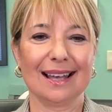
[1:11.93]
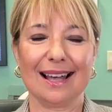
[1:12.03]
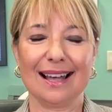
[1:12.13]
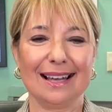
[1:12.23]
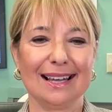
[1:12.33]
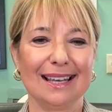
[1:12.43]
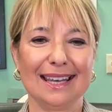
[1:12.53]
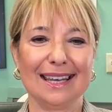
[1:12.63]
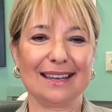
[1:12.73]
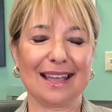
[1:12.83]

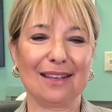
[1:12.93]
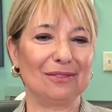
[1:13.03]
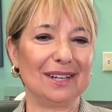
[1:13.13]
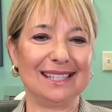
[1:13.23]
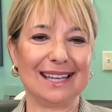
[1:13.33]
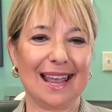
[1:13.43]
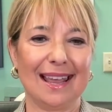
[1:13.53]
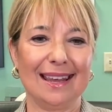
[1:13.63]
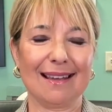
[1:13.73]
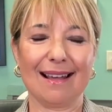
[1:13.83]
every
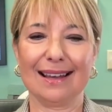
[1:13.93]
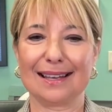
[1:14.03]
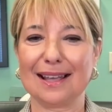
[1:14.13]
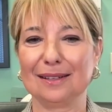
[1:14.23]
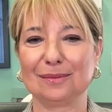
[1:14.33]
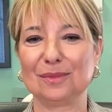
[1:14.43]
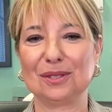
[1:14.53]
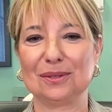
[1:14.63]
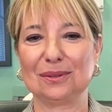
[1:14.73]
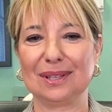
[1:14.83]
day I come
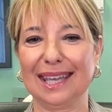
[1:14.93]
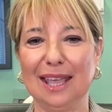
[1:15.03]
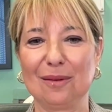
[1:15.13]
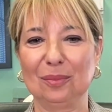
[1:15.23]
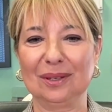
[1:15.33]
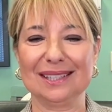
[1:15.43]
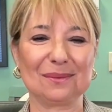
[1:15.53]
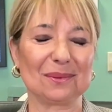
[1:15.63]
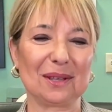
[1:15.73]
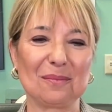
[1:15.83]
to the
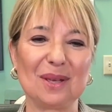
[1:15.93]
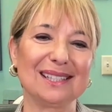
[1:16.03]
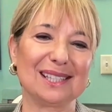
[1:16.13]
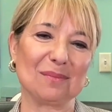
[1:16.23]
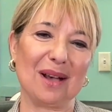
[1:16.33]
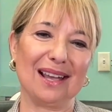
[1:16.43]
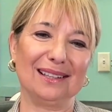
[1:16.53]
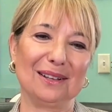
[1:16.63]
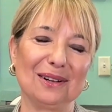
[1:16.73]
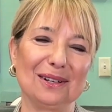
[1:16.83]
campus with a big
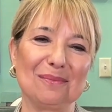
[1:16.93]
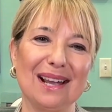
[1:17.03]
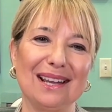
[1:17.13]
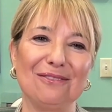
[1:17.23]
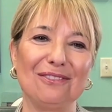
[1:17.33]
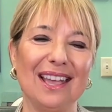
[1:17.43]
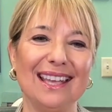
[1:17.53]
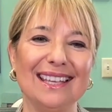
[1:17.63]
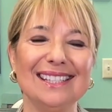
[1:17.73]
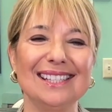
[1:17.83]
smile on my
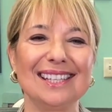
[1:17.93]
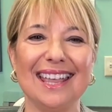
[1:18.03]
face,